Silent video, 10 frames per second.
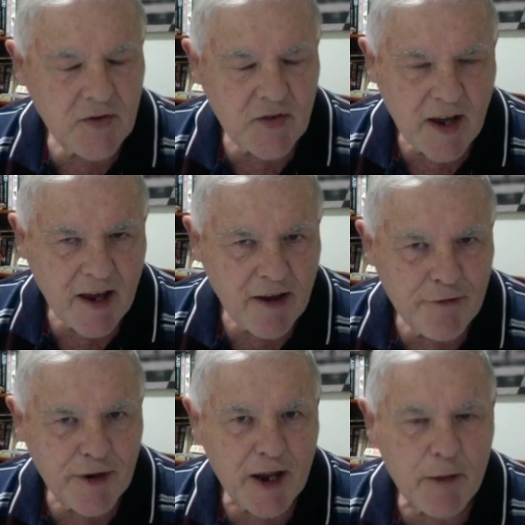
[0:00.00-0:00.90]

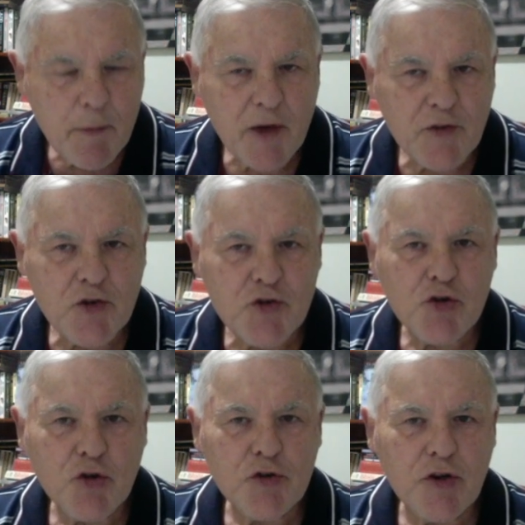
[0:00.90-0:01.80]
FIDE Master
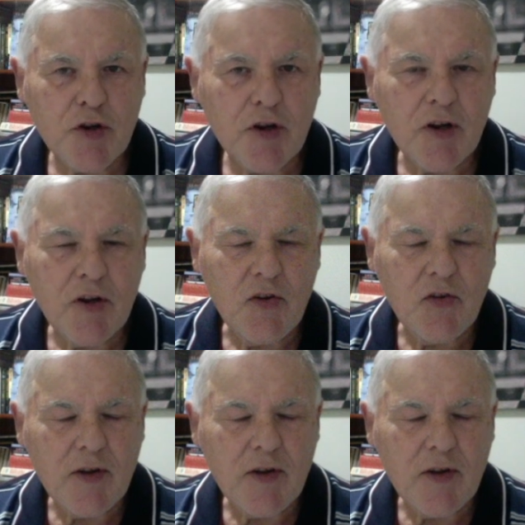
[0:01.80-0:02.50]
John Curtis,